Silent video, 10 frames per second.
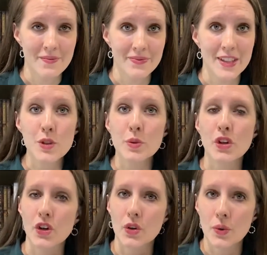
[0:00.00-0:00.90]
this would
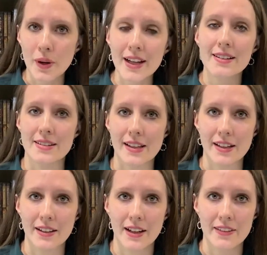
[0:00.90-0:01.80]
look crazy
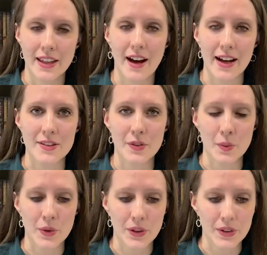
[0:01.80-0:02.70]
in the eyes of the
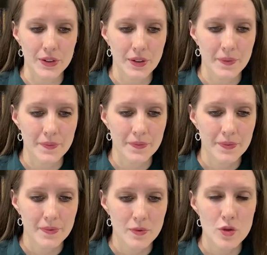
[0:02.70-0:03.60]
world.
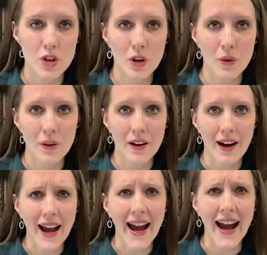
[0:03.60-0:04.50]
So,
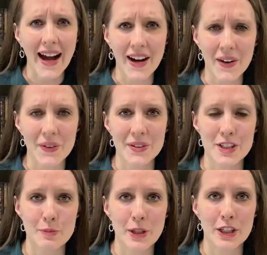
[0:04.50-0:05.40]
how
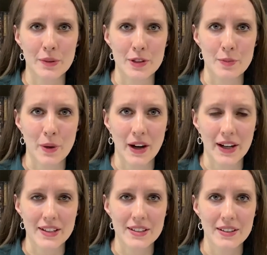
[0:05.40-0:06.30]
does Peter
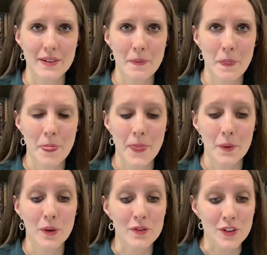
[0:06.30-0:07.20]
respond?
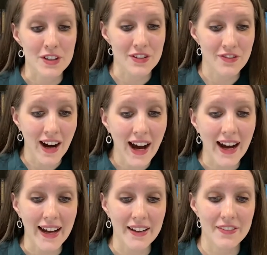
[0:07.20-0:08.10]
Well, in verse
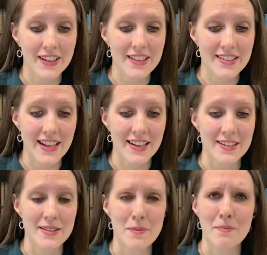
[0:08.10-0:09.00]
5, he says,
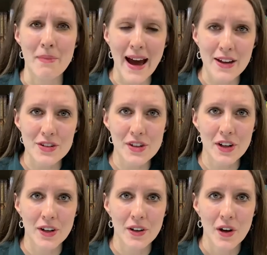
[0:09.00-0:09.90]

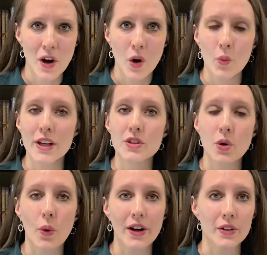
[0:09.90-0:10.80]
Master, we
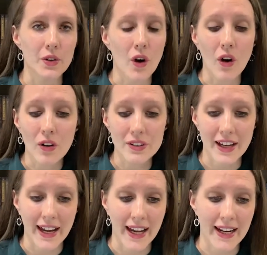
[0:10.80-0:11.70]
toiled all
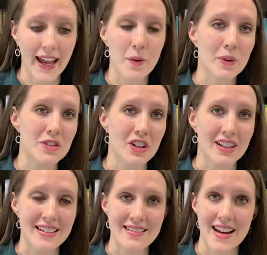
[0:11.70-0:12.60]
night and we
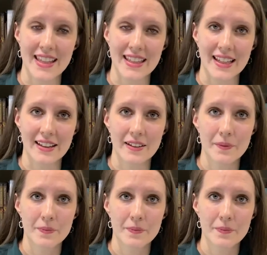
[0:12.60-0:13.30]
took nothing.